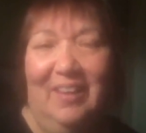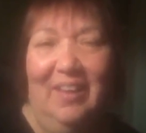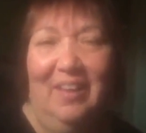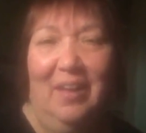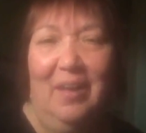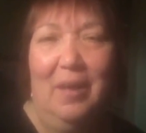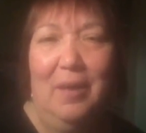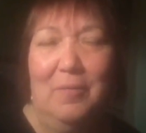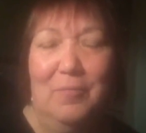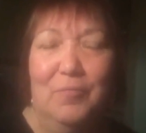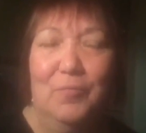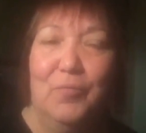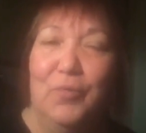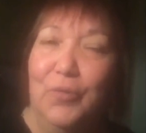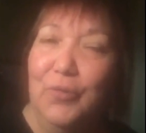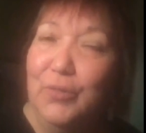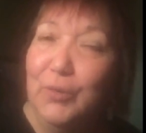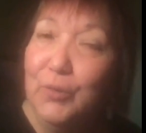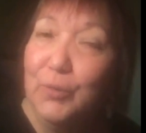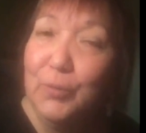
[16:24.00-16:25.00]
um,
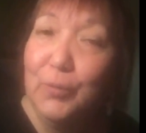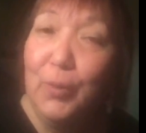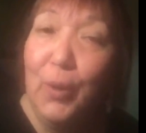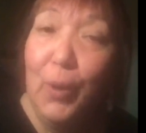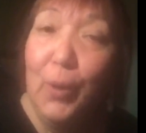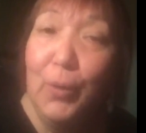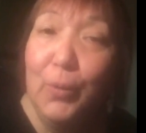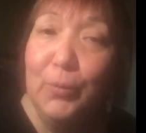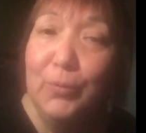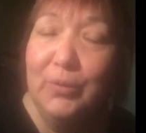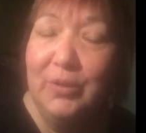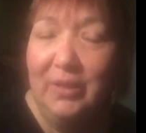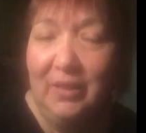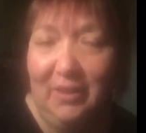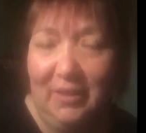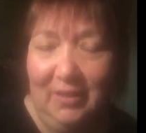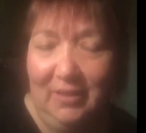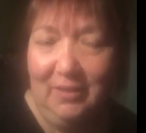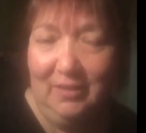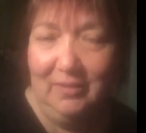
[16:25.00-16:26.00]
for the crone
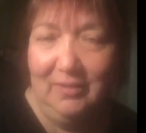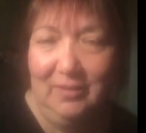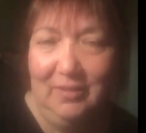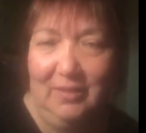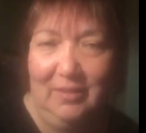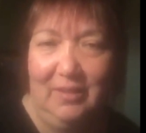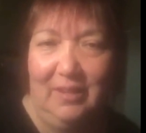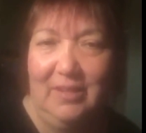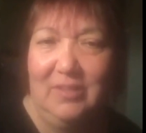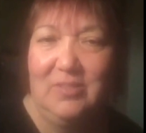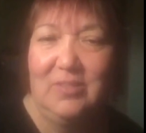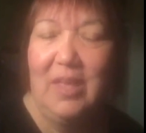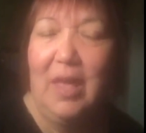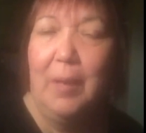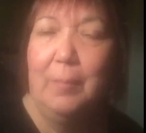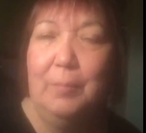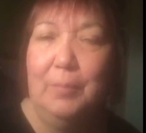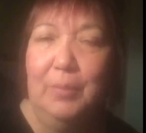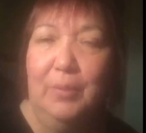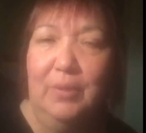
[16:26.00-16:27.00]
uh, an
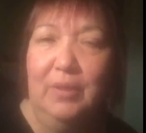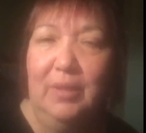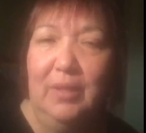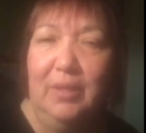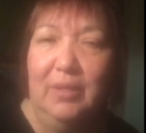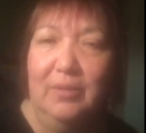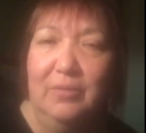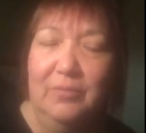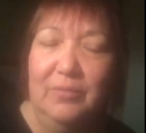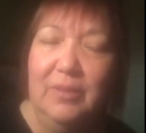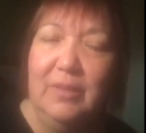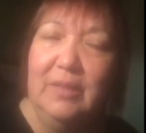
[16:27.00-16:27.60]
example of